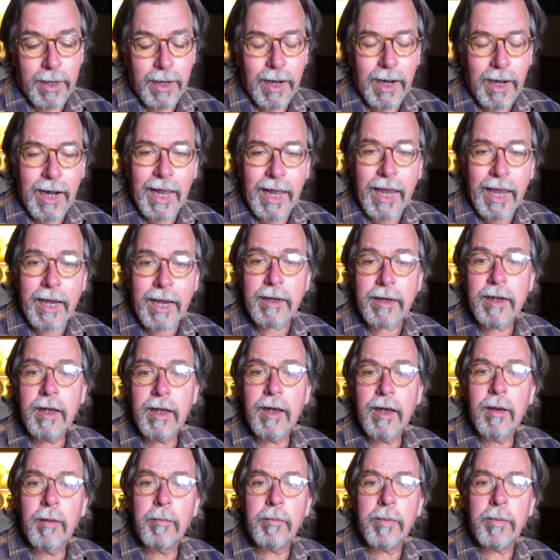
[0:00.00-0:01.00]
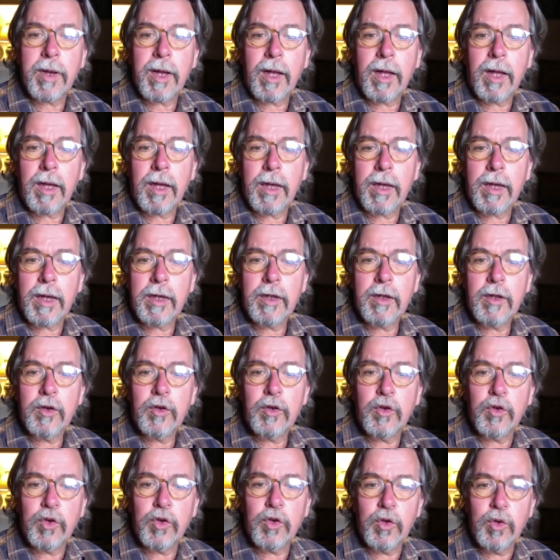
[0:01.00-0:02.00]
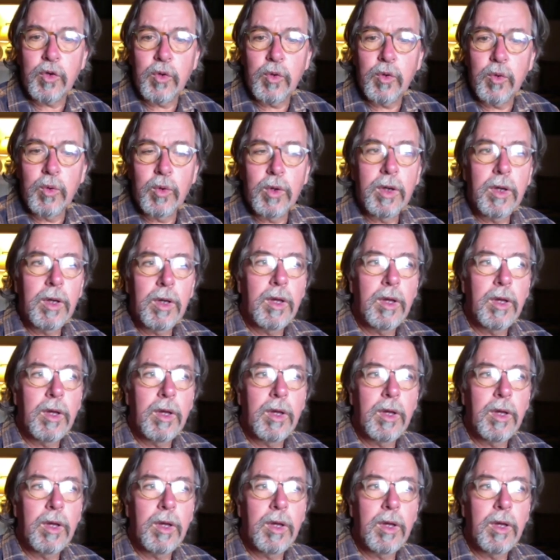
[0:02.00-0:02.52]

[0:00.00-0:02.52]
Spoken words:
lade by 2